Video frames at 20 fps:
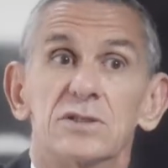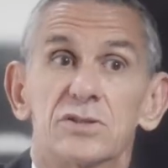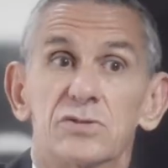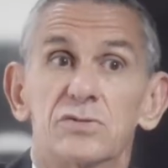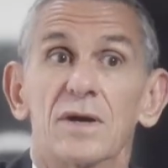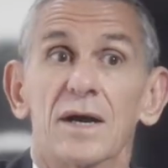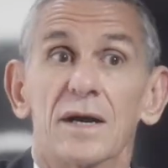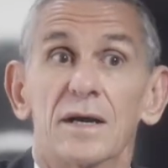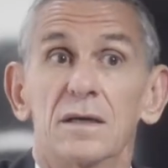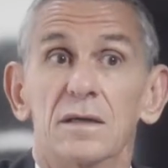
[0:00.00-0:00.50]

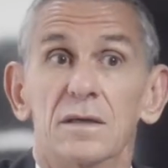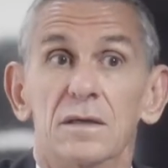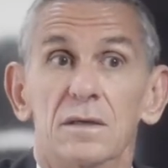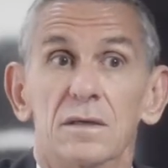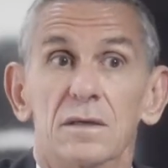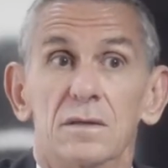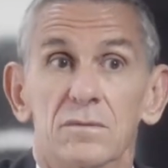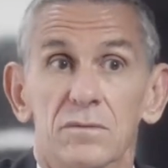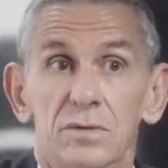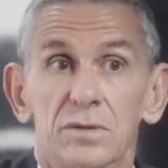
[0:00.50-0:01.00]
struck
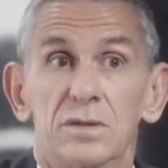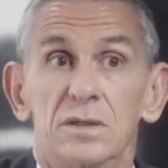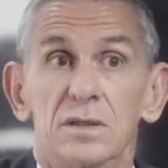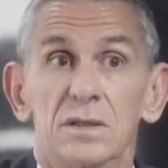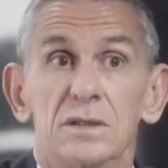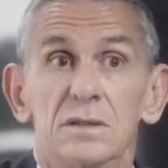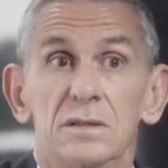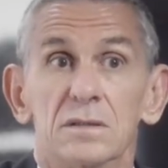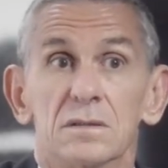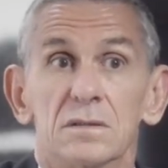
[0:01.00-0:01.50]
with
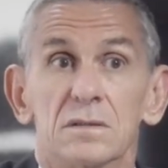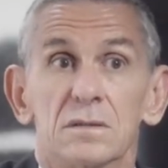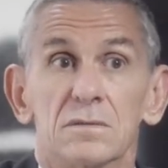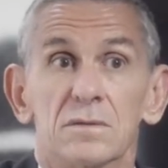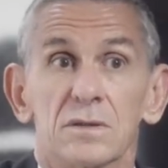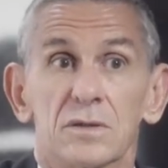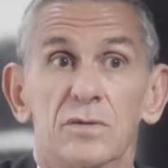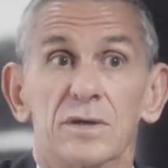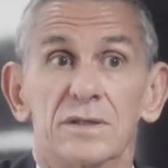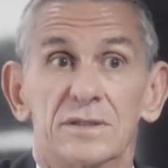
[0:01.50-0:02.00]
the
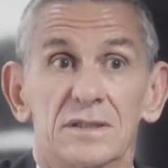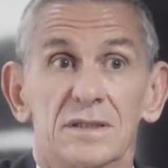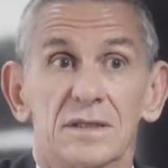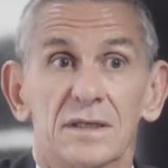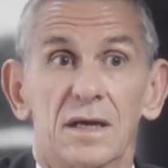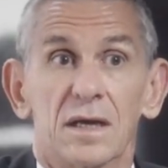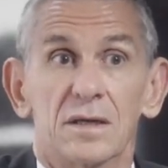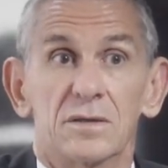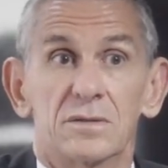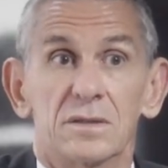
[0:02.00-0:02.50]
requesting
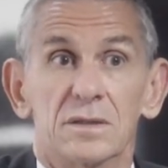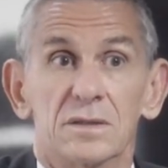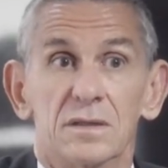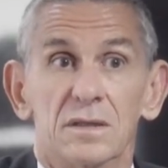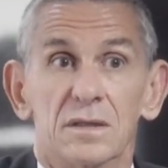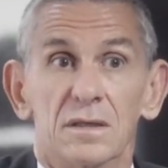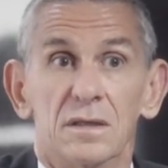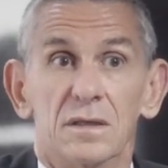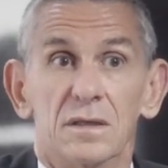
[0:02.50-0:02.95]
country.